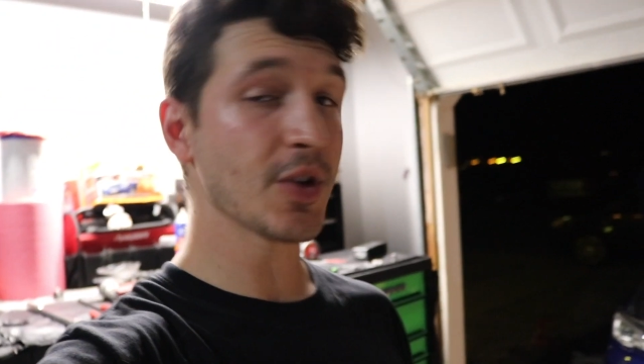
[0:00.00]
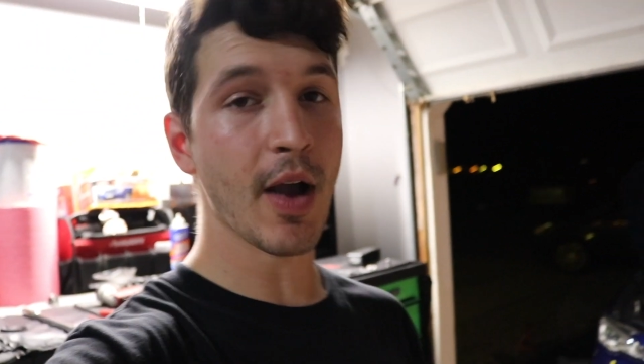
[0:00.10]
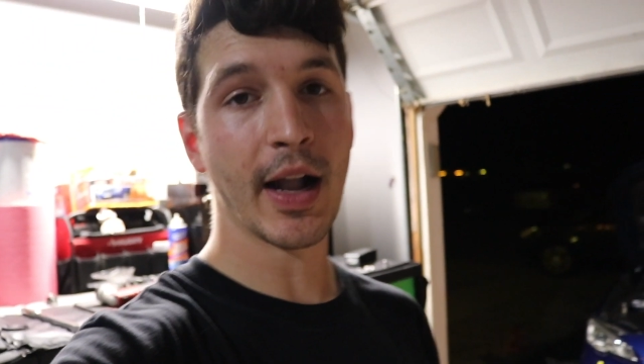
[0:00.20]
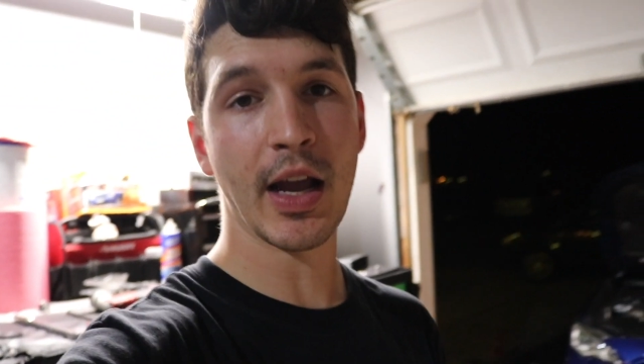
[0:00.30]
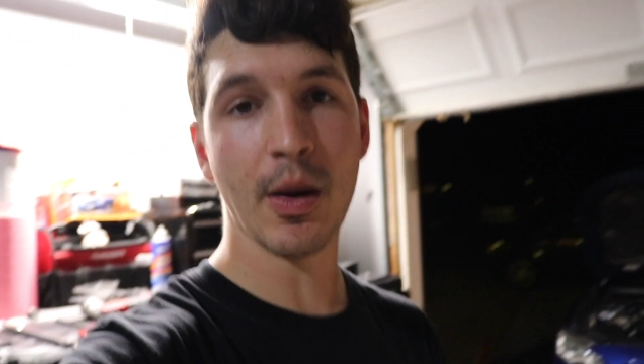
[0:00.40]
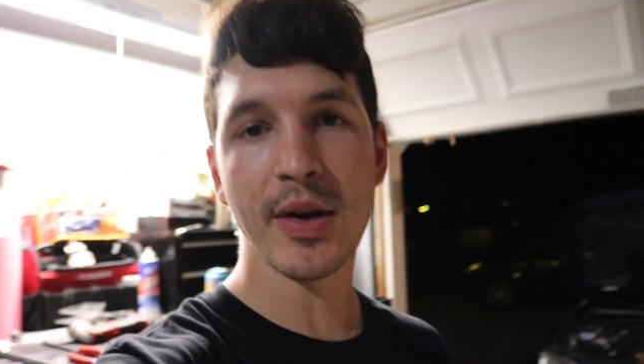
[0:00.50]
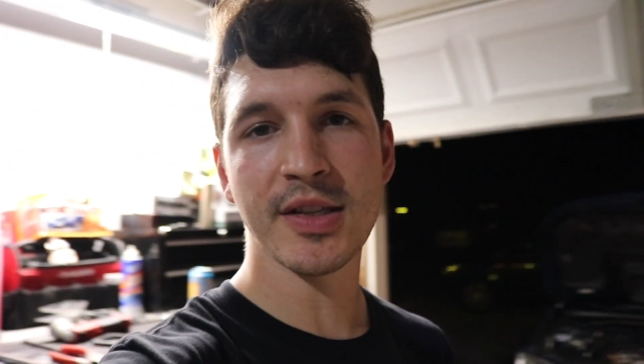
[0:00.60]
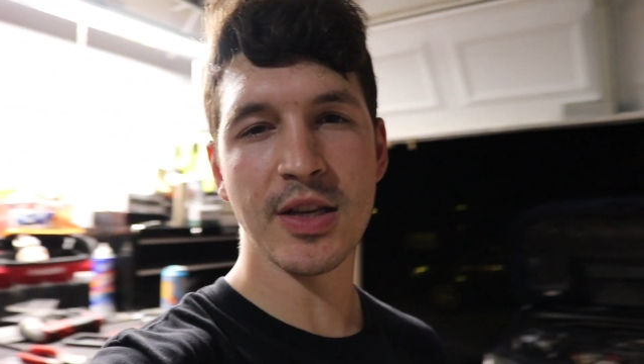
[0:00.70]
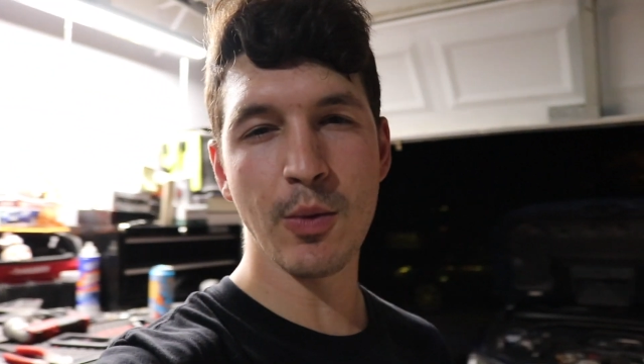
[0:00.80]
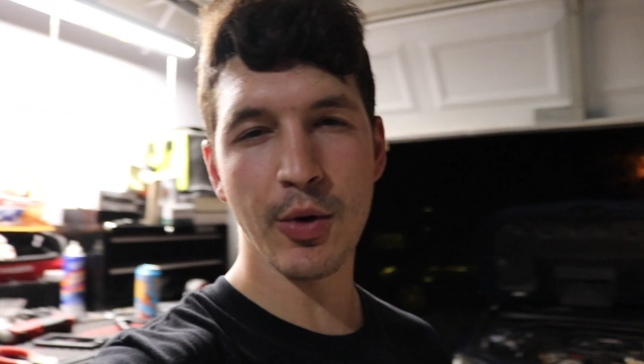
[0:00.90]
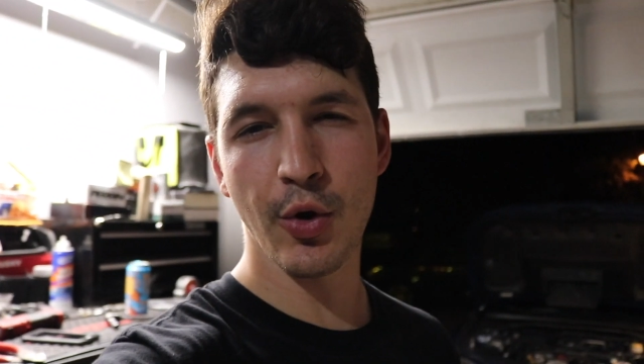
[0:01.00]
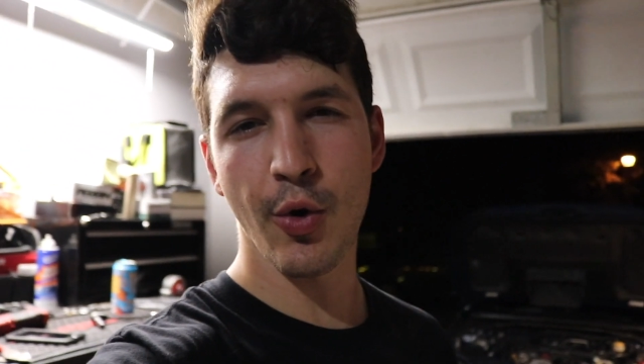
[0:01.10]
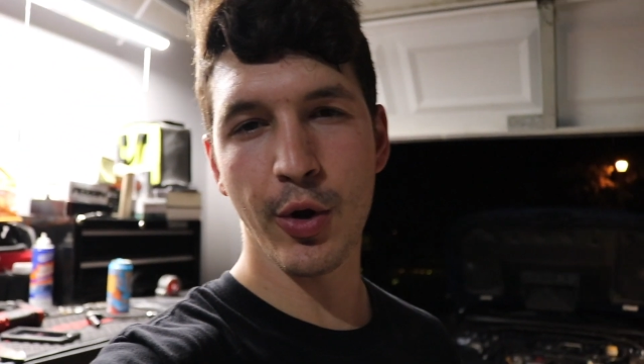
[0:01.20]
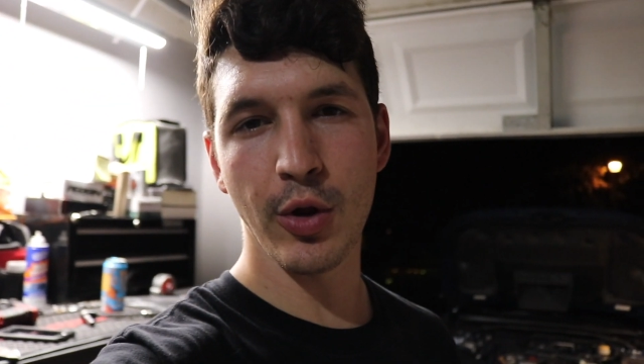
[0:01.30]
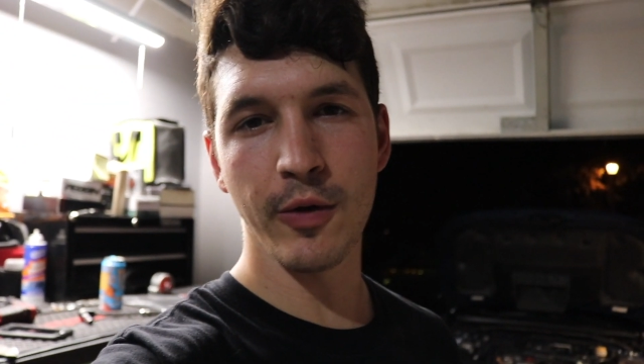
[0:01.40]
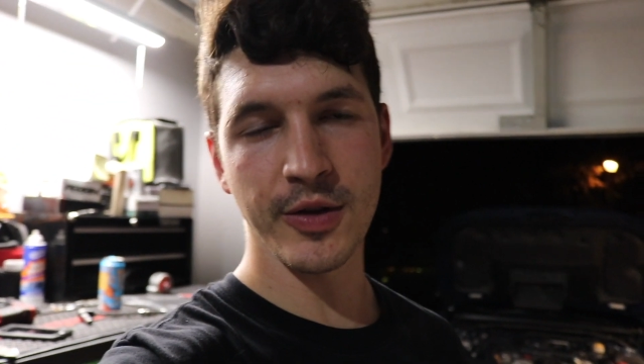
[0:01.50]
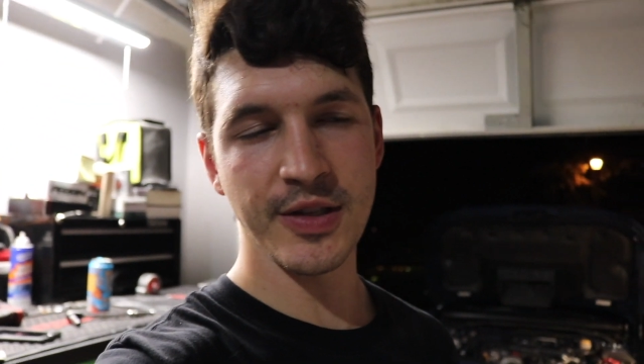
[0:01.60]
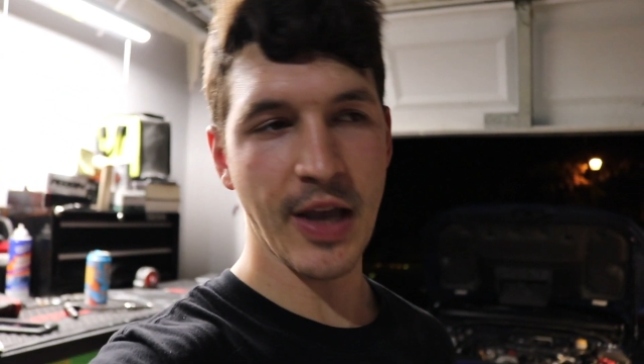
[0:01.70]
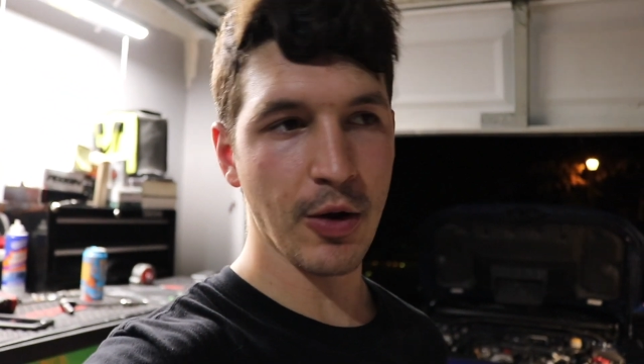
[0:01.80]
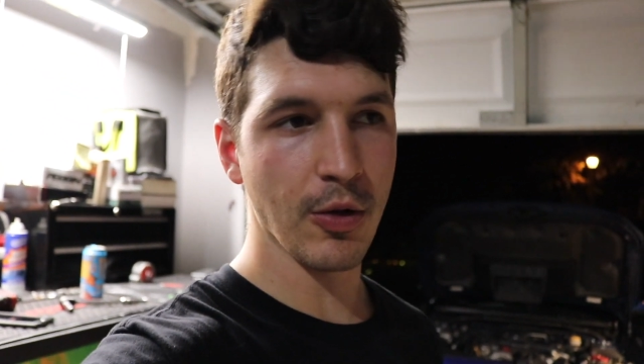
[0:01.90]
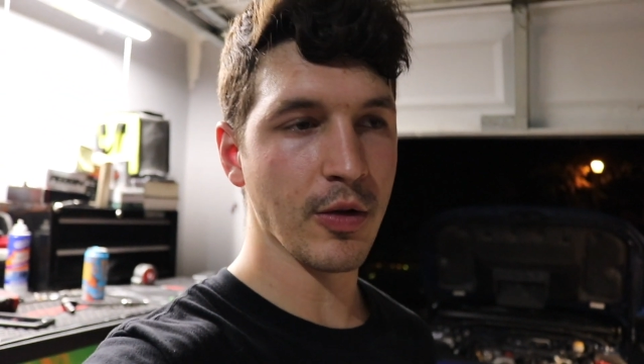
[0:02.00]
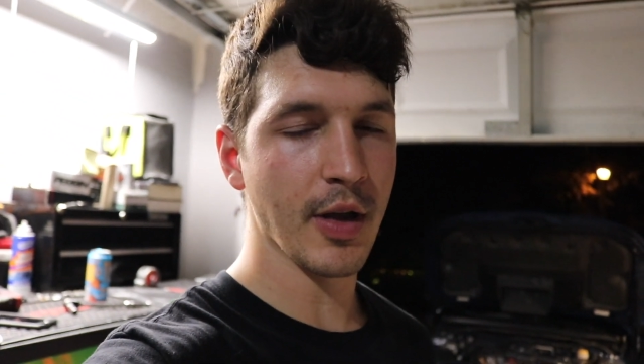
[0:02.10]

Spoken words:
So I kind of want to see where the coilovers settle.